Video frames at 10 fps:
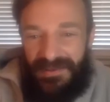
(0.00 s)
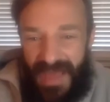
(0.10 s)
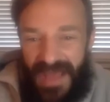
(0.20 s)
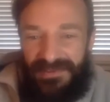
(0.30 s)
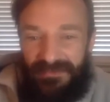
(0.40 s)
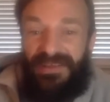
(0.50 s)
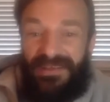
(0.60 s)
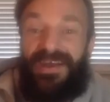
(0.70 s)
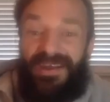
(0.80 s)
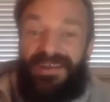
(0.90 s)
could imagine you'd be
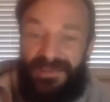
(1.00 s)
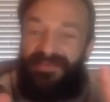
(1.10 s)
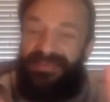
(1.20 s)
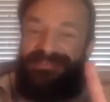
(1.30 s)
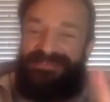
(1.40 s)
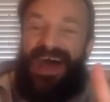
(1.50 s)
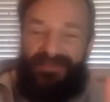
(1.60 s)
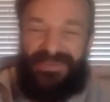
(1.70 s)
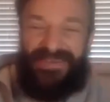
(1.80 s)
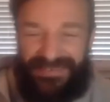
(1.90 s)
like, all right, can we just
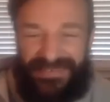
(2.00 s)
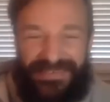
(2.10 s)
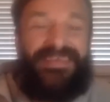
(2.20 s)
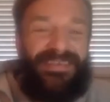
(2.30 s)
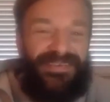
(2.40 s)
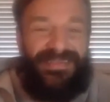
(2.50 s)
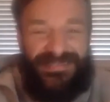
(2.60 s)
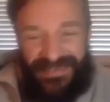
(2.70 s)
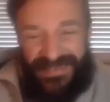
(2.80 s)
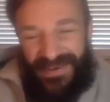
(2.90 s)
stop? You guys
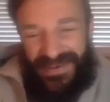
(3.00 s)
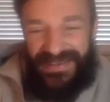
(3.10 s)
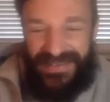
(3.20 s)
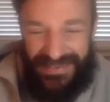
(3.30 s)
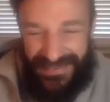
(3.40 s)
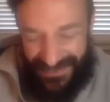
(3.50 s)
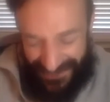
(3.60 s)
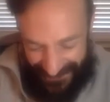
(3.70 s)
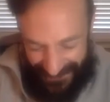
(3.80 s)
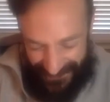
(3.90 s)
need to go out again,
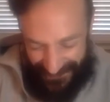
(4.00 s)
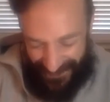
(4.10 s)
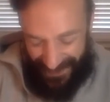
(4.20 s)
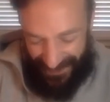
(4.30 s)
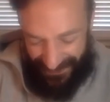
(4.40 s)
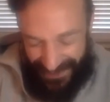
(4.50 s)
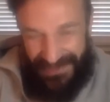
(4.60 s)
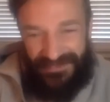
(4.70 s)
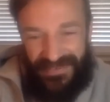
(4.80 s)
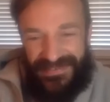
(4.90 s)
get a new
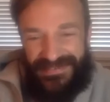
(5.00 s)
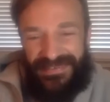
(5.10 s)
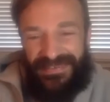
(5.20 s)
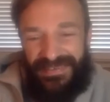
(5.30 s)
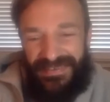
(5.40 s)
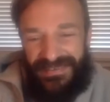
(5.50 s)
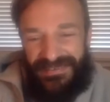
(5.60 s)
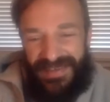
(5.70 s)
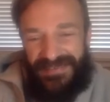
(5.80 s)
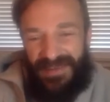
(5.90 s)
catchphrase to
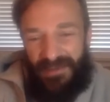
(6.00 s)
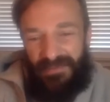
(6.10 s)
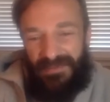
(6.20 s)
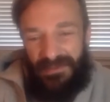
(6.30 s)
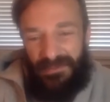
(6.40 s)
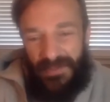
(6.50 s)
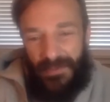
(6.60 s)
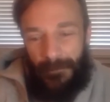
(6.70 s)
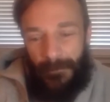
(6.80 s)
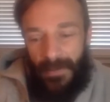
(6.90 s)
change it up a little
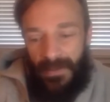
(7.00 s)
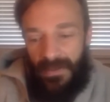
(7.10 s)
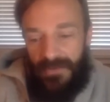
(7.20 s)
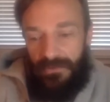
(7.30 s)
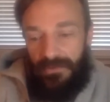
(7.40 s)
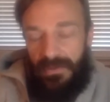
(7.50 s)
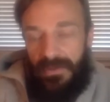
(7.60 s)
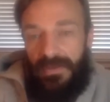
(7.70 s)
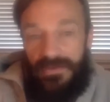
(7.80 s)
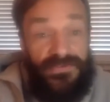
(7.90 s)
bit. So
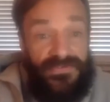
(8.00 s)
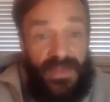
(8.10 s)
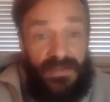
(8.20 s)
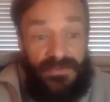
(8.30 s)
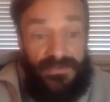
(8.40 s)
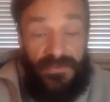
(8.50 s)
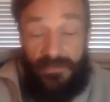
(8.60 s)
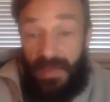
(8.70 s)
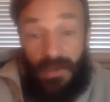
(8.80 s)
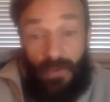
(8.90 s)
since then,
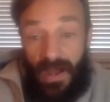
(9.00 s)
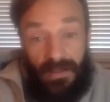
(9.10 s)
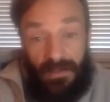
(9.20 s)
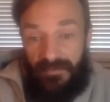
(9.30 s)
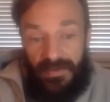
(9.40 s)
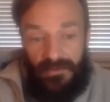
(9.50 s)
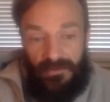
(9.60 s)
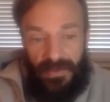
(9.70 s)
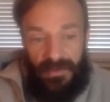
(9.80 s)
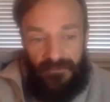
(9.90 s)
it's been a while. The video's
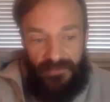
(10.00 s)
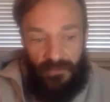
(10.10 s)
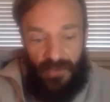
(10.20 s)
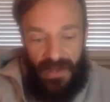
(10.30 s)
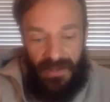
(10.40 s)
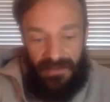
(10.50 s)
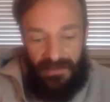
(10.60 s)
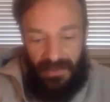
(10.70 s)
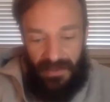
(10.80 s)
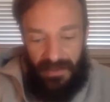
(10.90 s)
been up for a
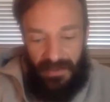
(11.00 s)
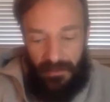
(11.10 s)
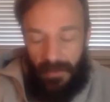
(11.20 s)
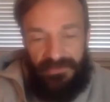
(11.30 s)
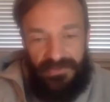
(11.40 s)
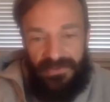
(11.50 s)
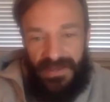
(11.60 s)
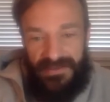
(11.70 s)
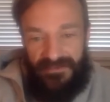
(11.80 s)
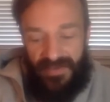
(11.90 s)
while, and I'm sure you
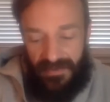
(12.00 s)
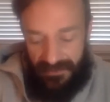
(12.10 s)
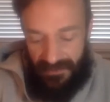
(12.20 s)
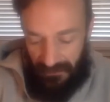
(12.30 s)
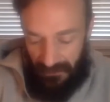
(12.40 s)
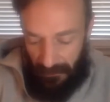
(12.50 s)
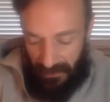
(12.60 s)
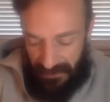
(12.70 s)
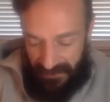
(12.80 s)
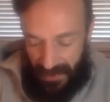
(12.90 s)
guys have had a little
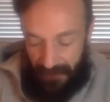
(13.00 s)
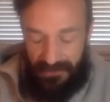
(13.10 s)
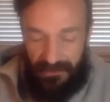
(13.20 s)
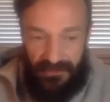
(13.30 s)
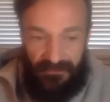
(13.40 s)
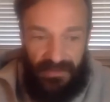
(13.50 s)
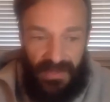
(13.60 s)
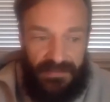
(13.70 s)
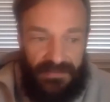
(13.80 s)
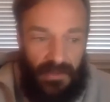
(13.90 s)
bit of time to
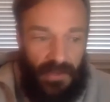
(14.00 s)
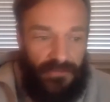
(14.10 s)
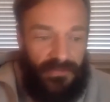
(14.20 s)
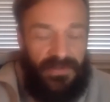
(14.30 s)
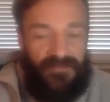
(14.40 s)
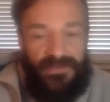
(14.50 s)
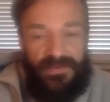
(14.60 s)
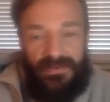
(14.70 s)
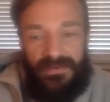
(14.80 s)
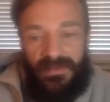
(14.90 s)
reflect. I was wondering if you
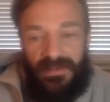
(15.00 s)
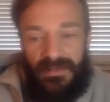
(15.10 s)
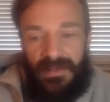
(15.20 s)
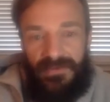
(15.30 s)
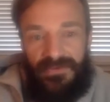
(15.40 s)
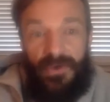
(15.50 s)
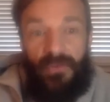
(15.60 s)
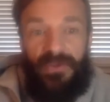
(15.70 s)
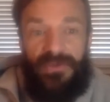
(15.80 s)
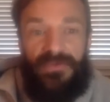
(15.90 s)
could let us know
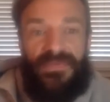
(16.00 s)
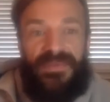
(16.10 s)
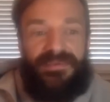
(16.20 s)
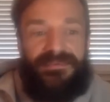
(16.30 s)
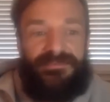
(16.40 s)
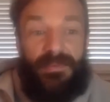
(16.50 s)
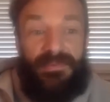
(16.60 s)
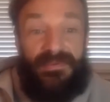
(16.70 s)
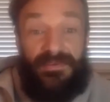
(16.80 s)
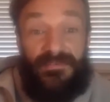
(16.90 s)
what you think is
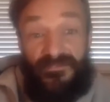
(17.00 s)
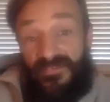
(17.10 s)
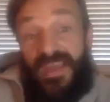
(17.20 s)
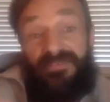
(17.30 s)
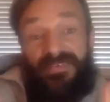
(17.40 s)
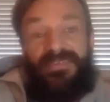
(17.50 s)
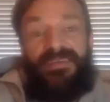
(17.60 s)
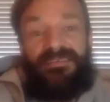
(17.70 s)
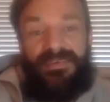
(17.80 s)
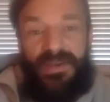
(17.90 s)
maybe your favorite
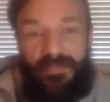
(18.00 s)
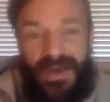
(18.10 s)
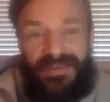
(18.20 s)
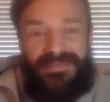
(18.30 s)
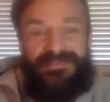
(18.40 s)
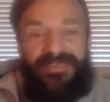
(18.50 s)
thing to come out of this